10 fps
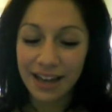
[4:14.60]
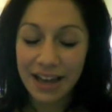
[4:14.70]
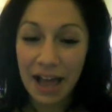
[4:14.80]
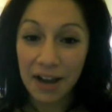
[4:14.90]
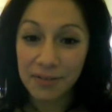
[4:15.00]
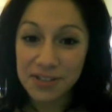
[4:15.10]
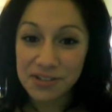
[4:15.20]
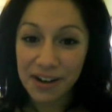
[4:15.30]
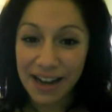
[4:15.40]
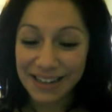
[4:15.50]
I
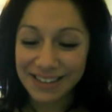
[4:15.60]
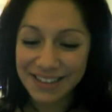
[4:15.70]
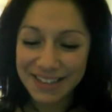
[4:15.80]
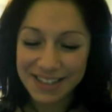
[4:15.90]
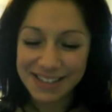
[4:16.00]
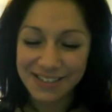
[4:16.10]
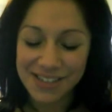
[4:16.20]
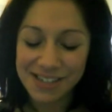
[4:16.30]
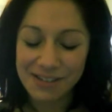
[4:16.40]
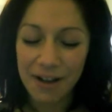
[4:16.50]
almost cried because I was
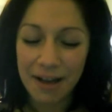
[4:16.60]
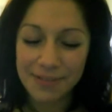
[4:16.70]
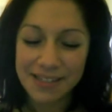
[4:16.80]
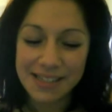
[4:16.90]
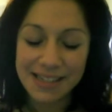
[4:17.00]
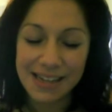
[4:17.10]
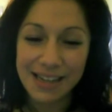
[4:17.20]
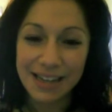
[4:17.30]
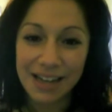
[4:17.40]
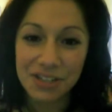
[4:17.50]
just so happy to see
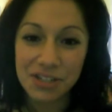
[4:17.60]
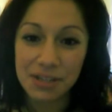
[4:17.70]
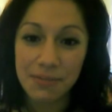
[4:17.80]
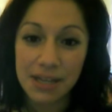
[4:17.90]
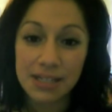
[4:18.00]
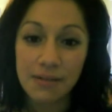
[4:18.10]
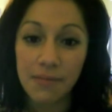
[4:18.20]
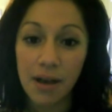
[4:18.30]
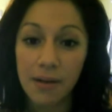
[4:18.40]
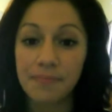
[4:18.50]
it, and actually makes it
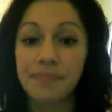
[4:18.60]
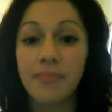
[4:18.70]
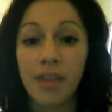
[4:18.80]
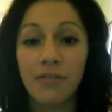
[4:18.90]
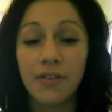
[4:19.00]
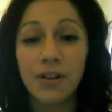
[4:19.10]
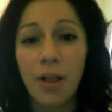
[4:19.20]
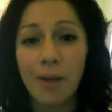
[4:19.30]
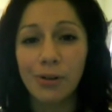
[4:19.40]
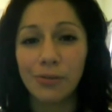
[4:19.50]
um feel
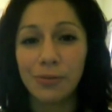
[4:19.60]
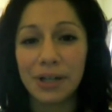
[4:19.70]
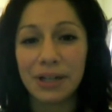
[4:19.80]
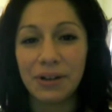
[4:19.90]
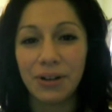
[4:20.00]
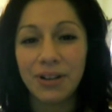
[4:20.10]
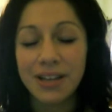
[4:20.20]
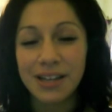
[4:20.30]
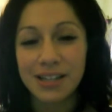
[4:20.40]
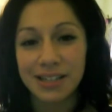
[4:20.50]
a lot more real
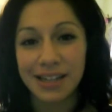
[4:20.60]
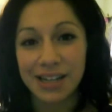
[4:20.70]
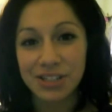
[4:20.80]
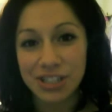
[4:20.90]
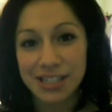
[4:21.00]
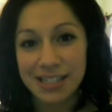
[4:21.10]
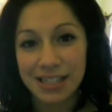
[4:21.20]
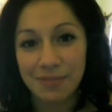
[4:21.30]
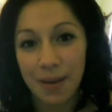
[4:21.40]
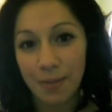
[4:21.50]
because you can actually
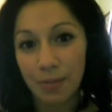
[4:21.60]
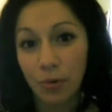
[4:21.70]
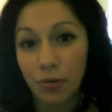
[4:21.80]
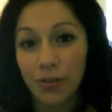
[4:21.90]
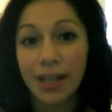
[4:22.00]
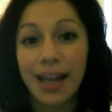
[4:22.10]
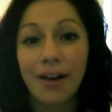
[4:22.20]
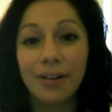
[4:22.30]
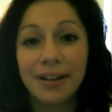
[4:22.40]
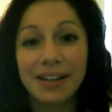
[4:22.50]
see the baby moving
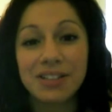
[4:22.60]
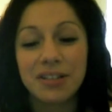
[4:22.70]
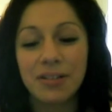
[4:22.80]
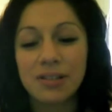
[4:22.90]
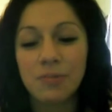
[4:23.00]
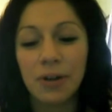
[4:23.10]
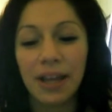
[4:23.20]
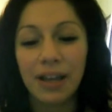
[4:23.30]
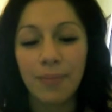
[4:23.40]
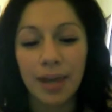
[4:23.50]
now, and it actually looks more
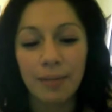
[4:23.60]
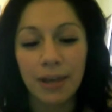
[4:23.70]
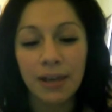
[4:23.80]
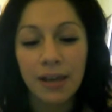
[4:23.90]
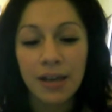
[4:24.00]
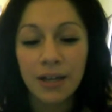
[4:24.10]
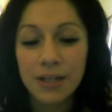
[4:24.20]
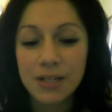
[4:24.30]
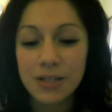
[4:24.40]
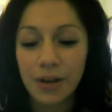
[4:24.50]
like a baby.
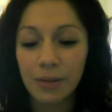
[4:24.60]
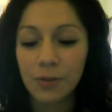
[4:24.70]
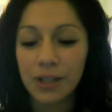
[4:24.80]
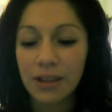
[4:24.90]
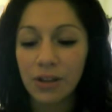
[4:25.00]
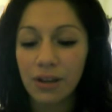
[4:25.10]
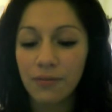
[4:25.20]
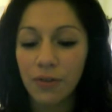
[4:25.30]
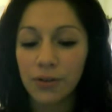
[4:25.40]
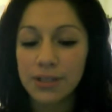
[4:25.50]
So I'm really
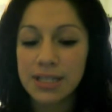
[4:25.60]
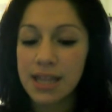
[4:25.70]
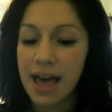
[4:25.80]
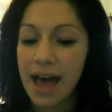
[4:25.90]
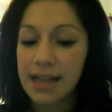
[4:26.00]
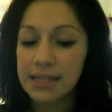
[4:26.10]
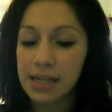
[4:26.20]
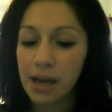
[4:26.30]
looking forward to that.